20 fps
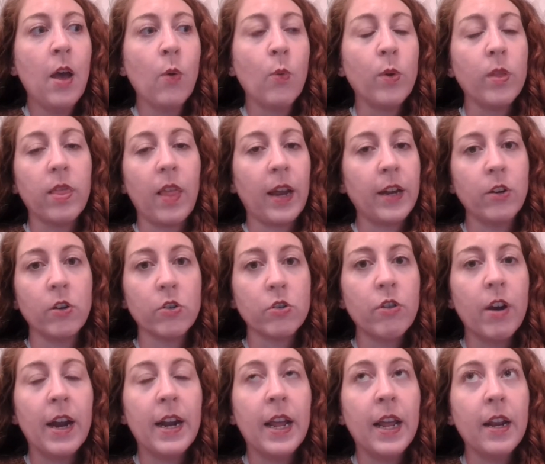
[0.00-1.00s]
with like no
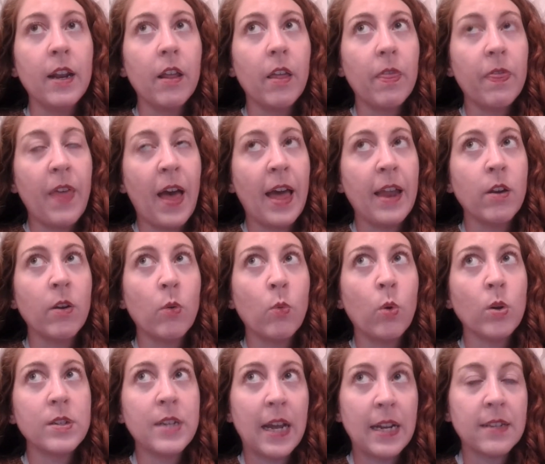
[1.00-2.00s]
training, then
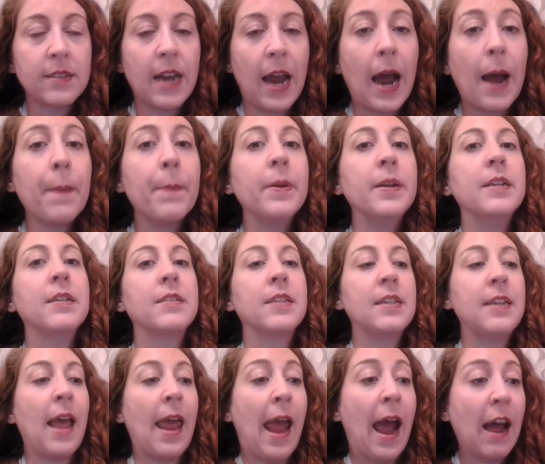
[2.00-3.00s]
what tends to happen is the
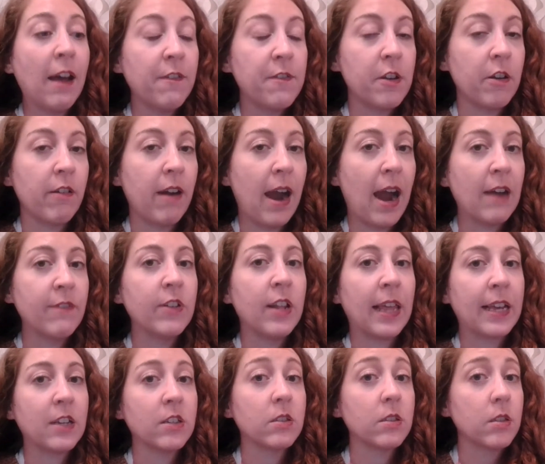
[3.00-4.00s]
day after I have
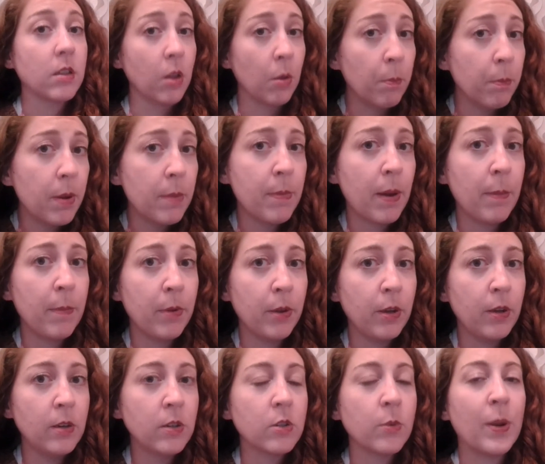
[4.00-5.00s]
like a slump in my
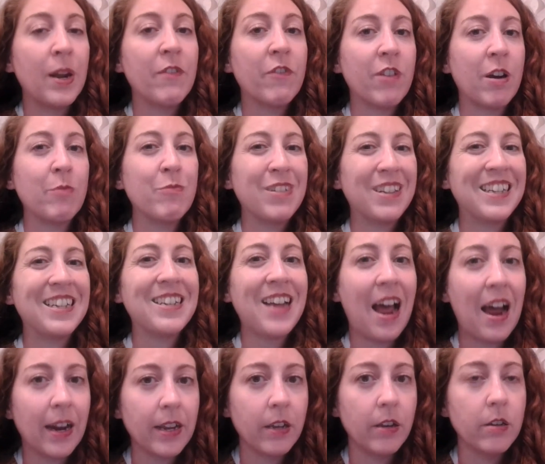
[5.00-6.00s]
mood. So whenever I'm really
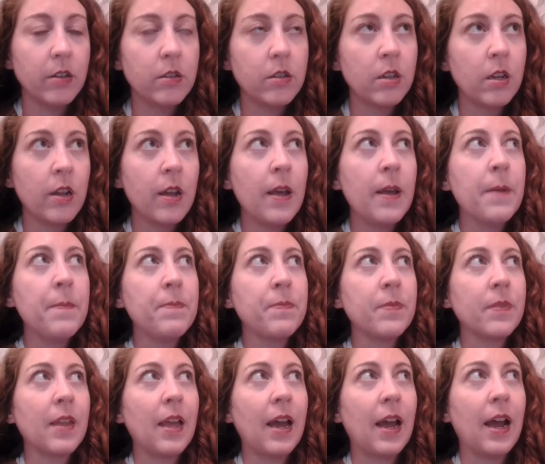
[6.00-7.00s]
tired,
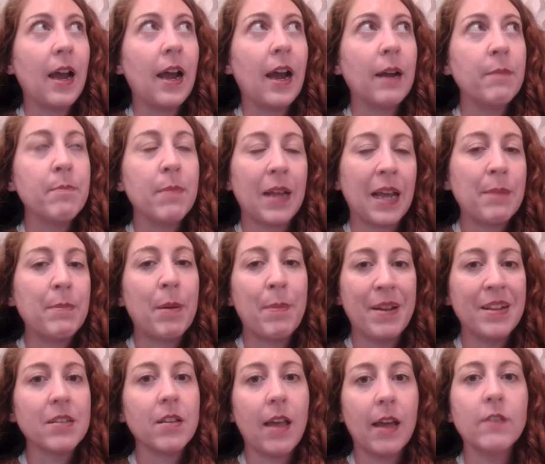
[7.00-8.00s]
my
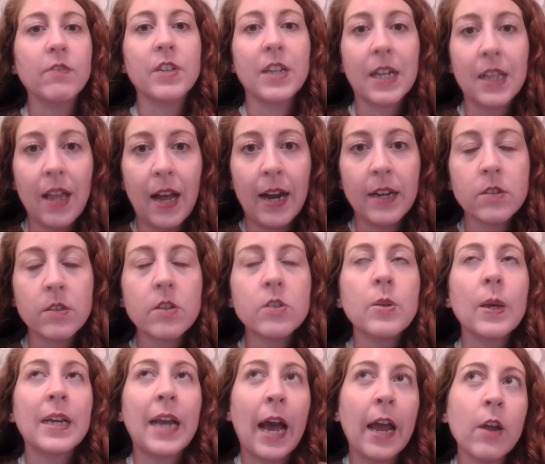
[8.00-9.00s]
mental health declines.
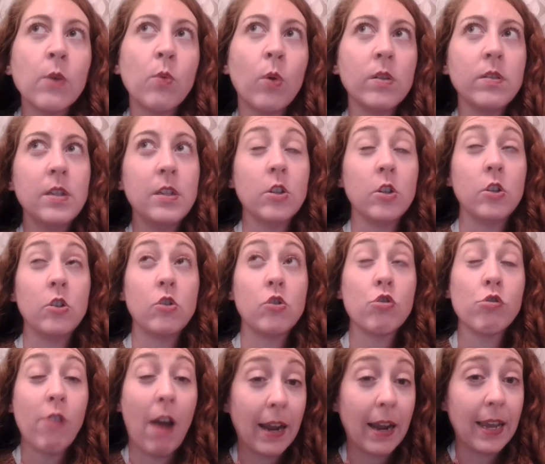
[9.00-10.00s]
So I kind of wanted to
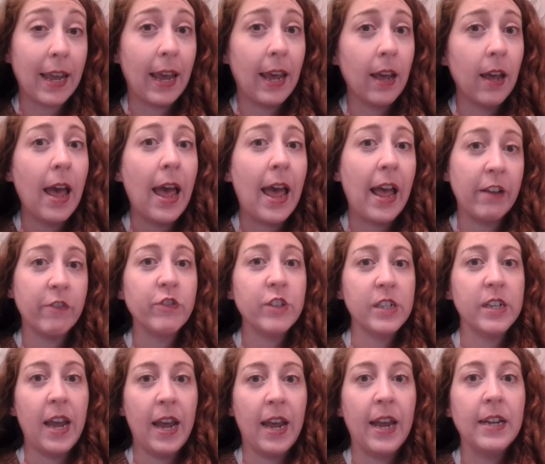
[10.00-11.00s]
track it every
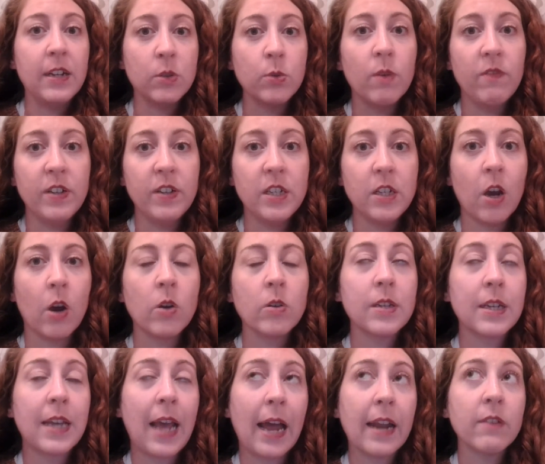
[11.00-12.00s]
day into a video and
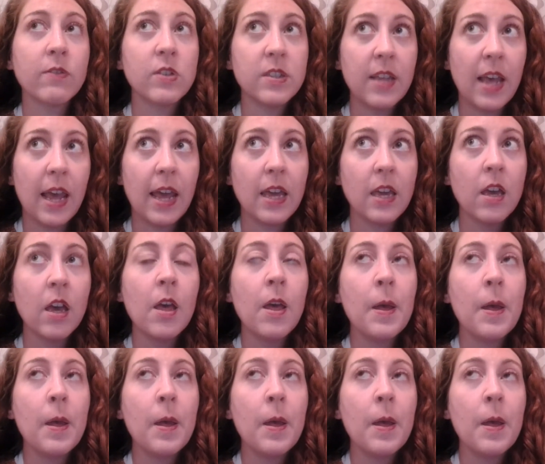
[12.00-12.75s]
to kind of see,